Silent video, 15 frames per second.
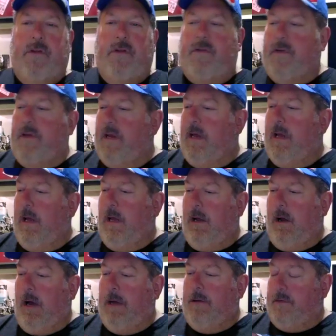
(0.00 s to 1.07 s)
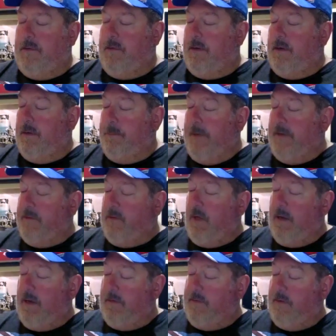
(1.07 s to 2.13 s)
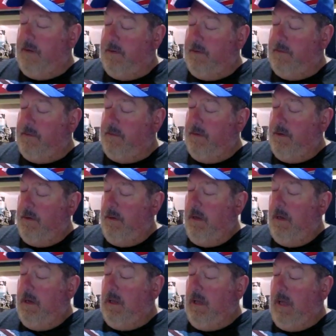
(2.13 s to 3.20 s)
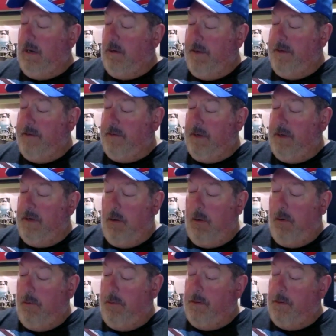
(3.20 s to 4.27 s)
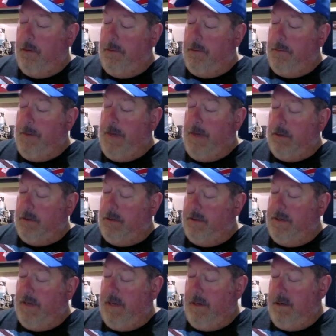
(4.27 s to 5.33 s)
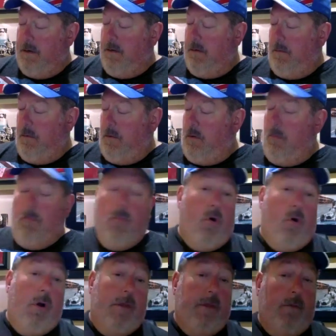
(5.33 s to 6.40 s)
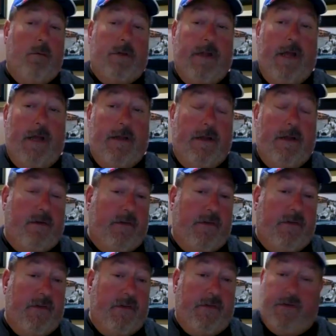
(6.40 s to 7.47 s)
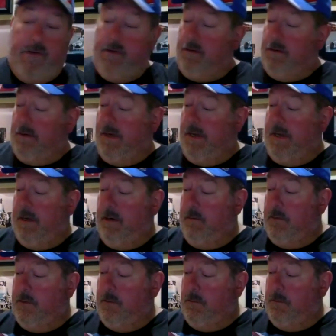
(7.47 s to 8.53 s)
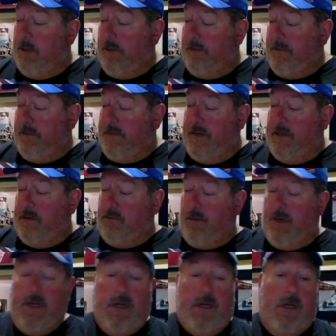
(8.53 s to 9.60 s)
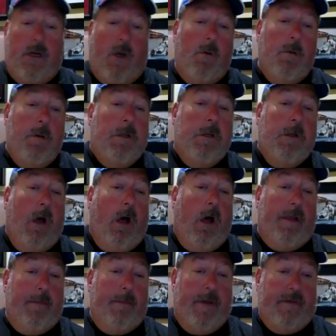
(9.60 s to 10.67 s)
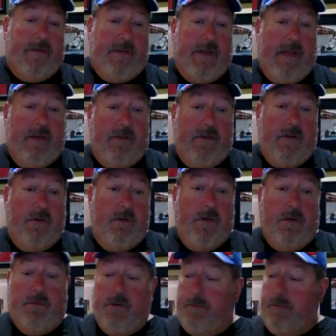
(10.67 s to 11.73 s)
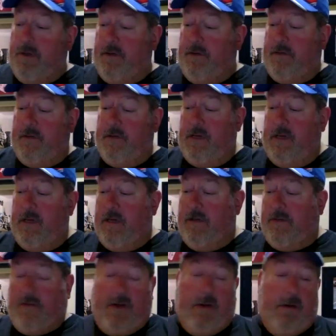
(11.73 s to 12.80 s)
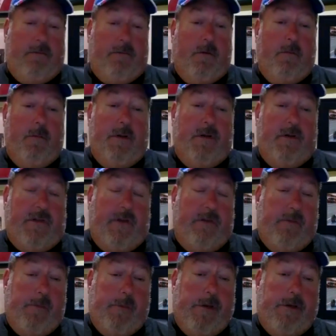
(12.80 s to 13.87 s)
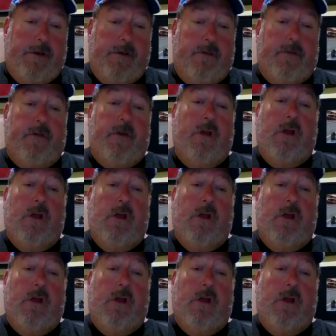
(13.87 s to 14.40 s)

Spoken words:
to see. I just think it makes a lot of sense in a lot of ways. I know the mile could get more than what they had in Texas this year, and we'll have to see. It's ready to go. All they basically have to do is replace the styrofoam and the safer barriers,